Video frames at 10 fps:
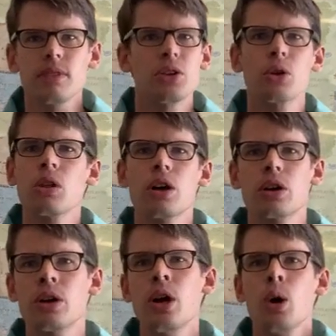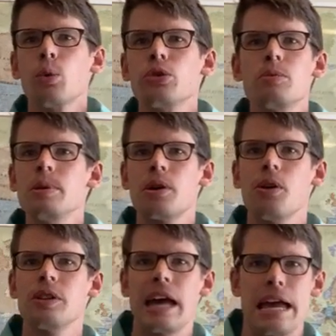No longer will you be
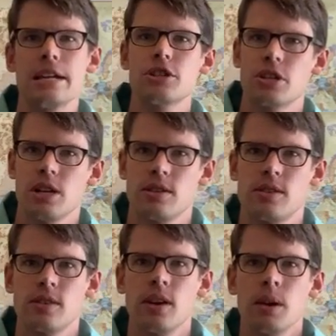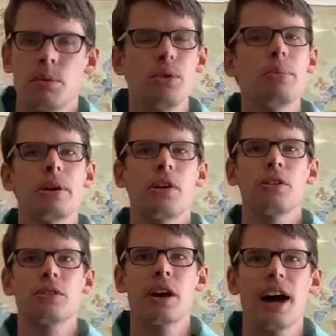called Anxious, but you will be
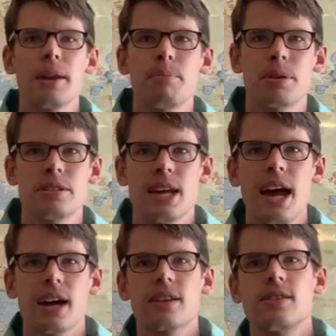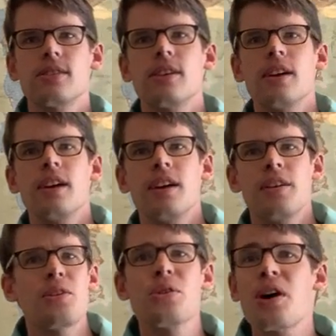called God Protects.
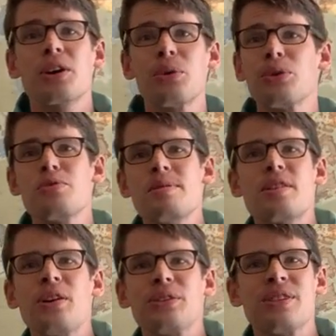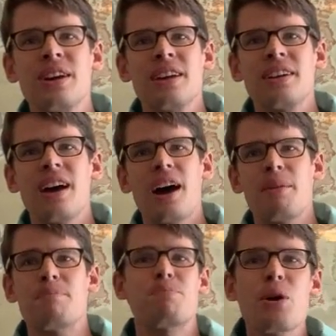No longer will you be called
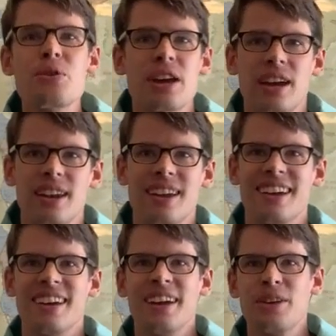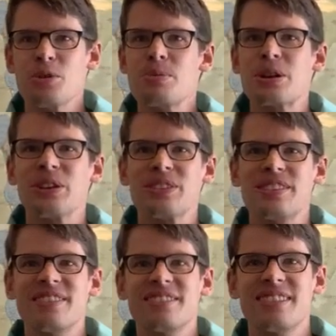Broken, you'll be called
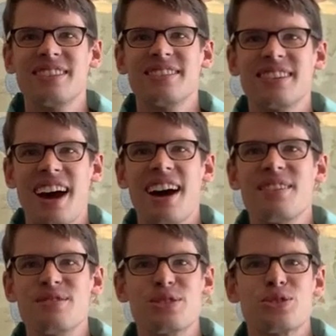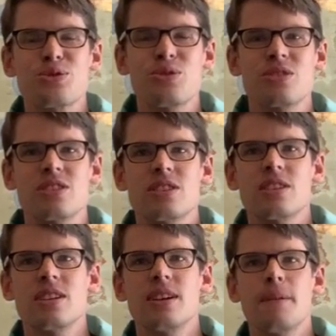God
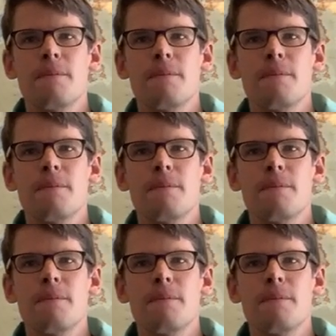Restores."